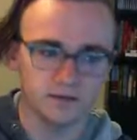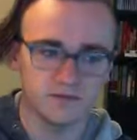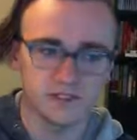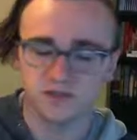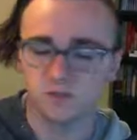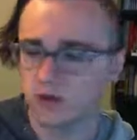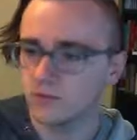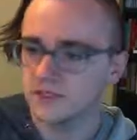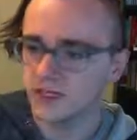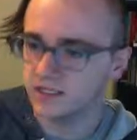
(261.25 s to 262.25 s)
this is what it
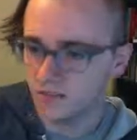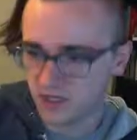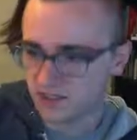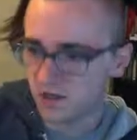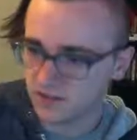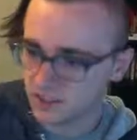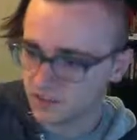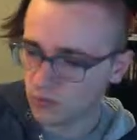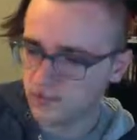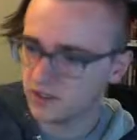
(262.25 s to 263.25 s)
was like to make Sausage
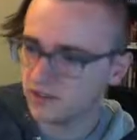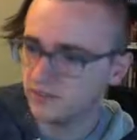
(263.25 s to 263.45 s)
Sports Club.